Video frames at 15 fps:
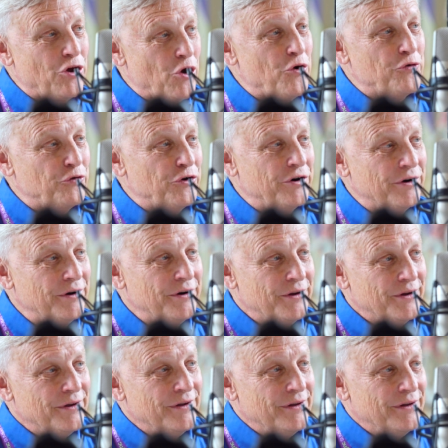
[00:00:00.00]
over
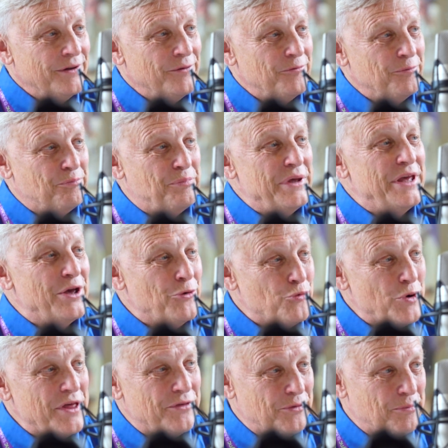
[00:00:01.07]
being
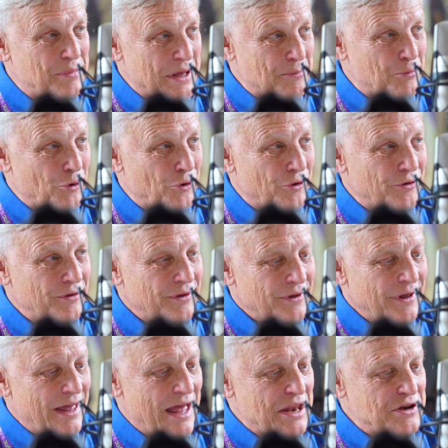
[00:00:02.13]
with people
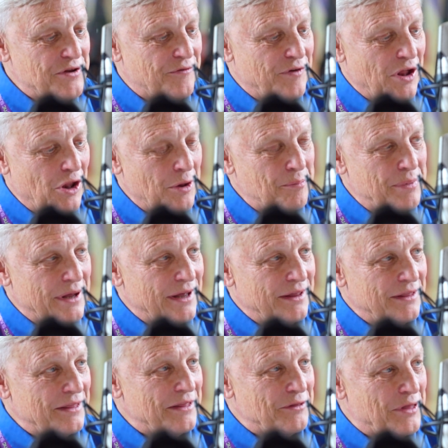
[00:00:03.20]
and
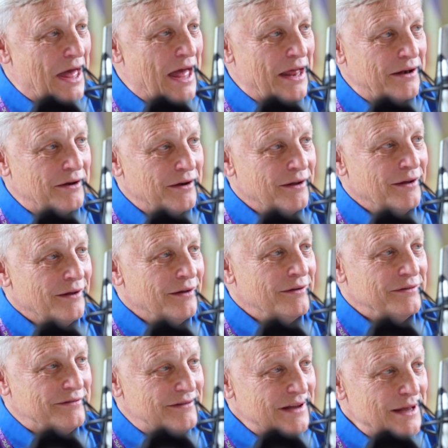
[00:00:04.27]
developing that
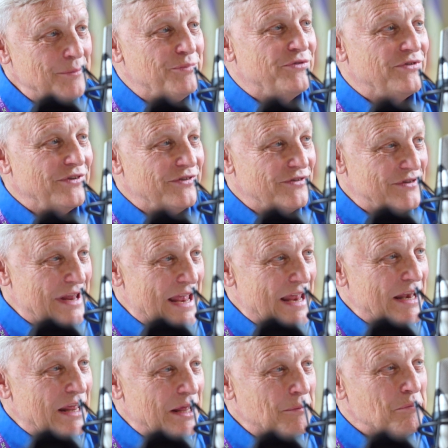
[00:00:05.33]
deep,
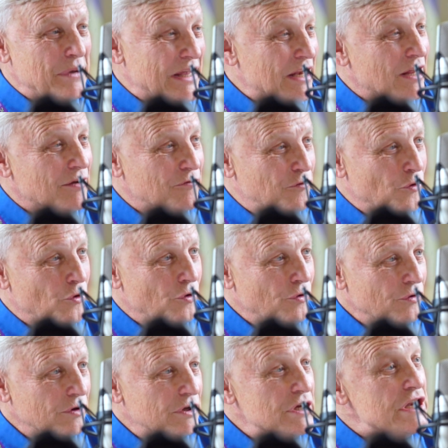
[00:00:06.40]
sustaining,
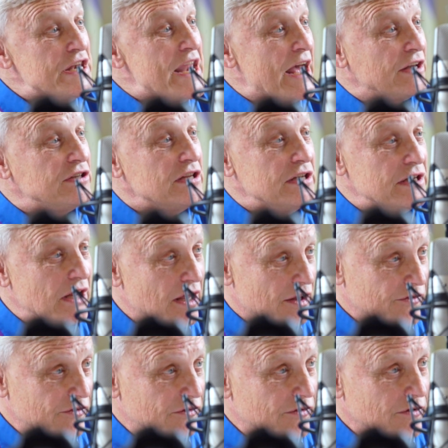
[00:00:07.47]
meaningful
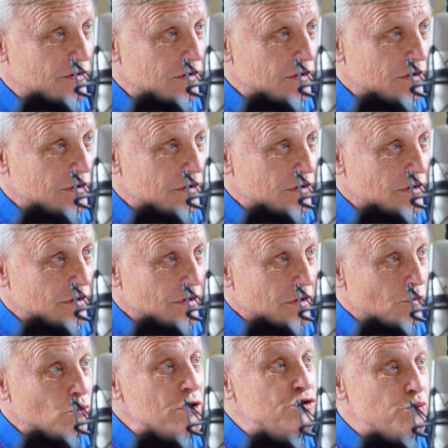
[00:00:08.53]
connectedness,
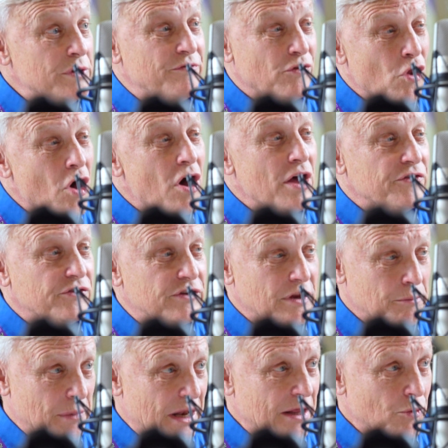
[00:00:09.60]
which we've lost
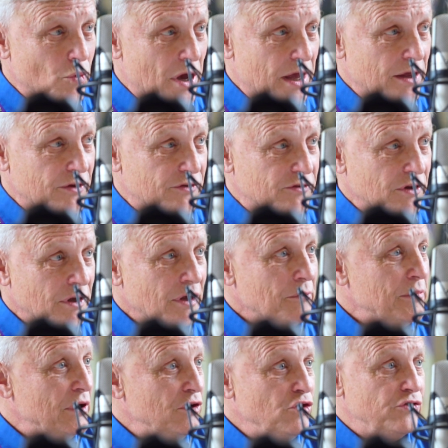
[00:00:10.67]
in many ways. I
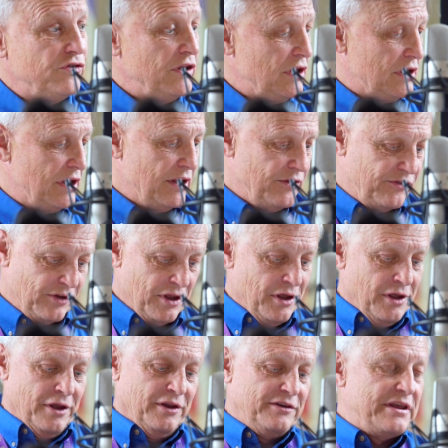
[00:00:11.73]
mean, you see kids
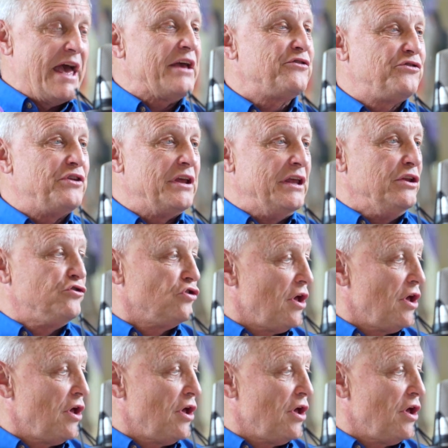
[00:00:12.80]
texting each